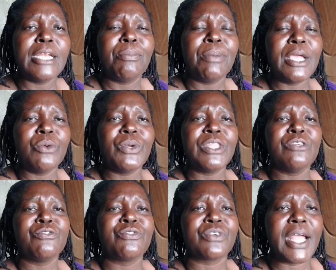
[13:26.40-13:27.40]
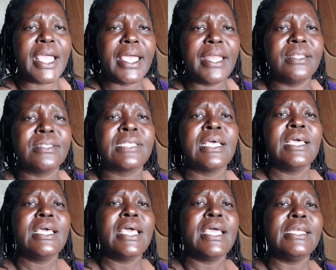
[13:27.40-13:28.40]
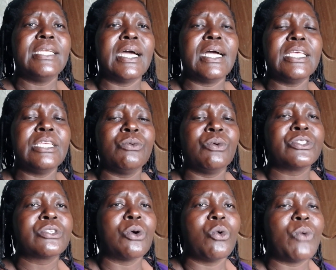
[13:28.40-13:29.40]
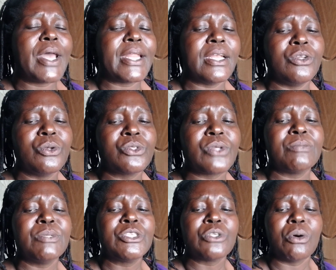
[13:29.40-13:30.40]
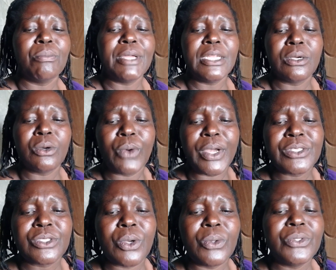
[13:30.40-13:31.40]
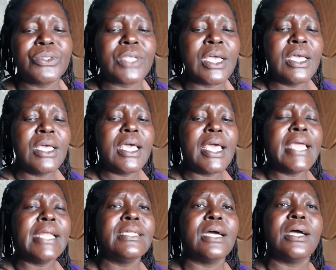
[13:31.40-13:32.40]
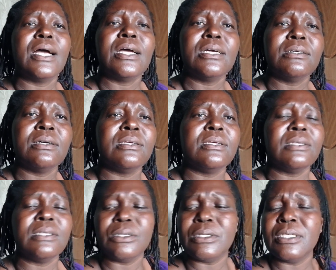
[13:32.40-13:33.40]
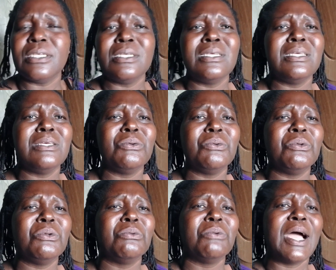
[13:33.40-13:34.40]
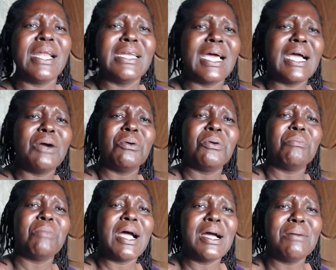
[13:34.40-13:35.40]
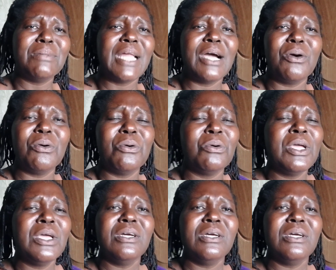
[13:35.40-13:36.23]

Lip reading: play with the friends. And he was so worried. He used to ask me so many questions. And he would wonder, oh, mom, now